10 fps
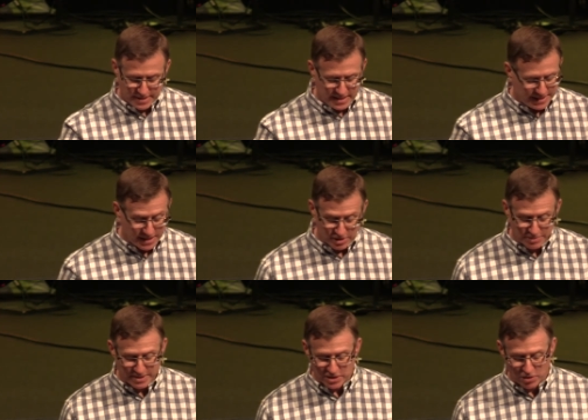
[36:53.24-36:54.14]
And the
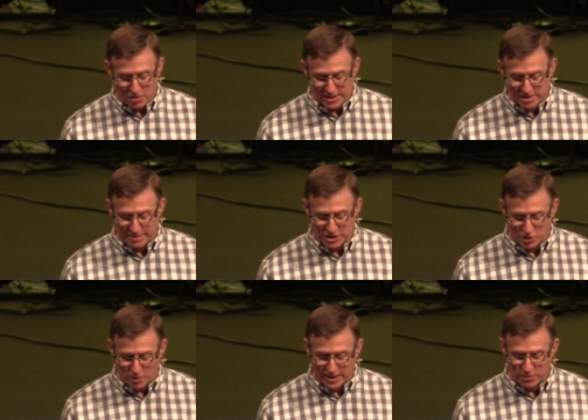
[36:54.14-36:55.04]
ultimate goal is to be
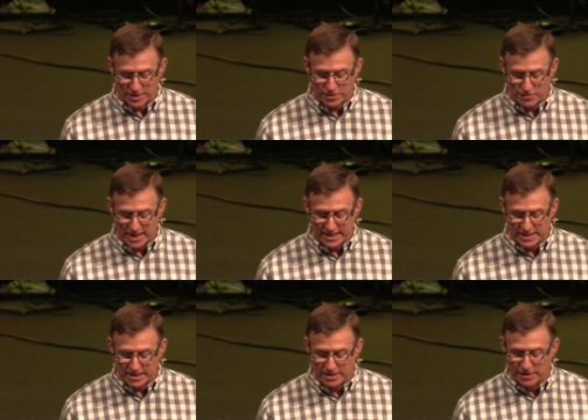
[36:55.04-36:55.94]
joined with
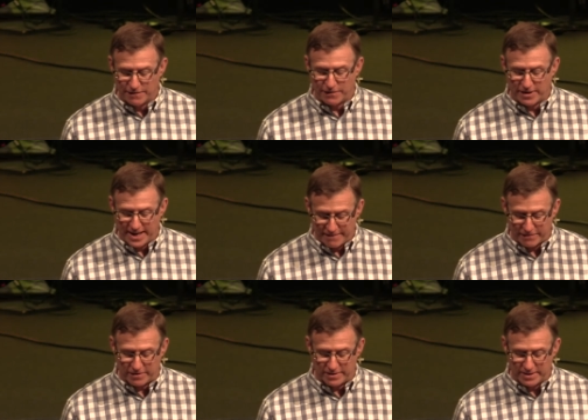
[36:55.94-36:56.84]
Christ
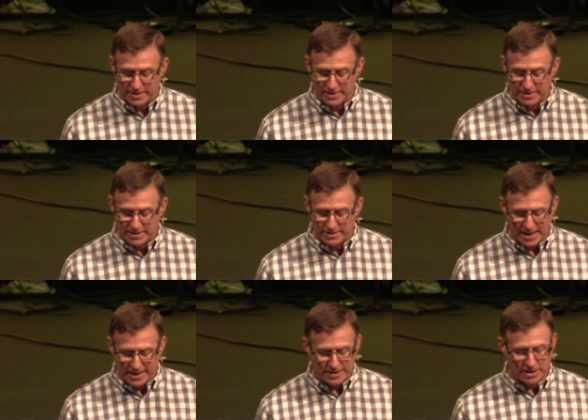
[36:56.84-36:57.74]
forever,
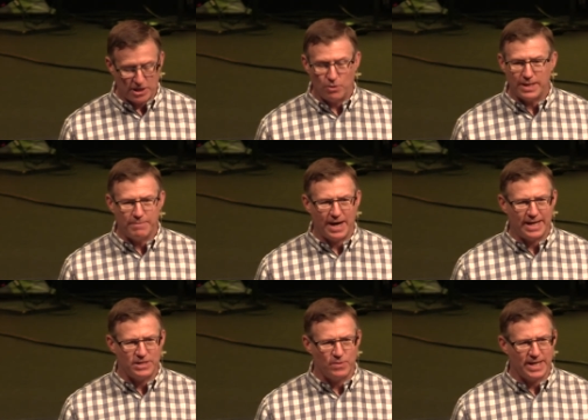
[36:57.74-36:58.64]
not in the lowly
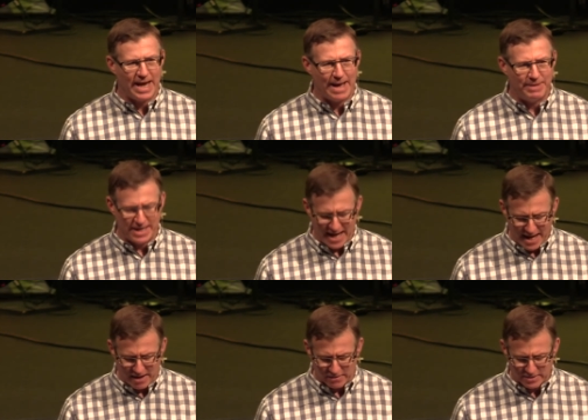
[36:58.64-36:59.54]
bodies we inhabit
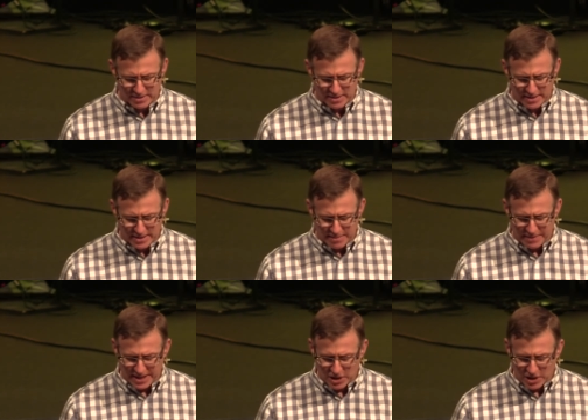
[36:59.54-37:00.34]
now, but in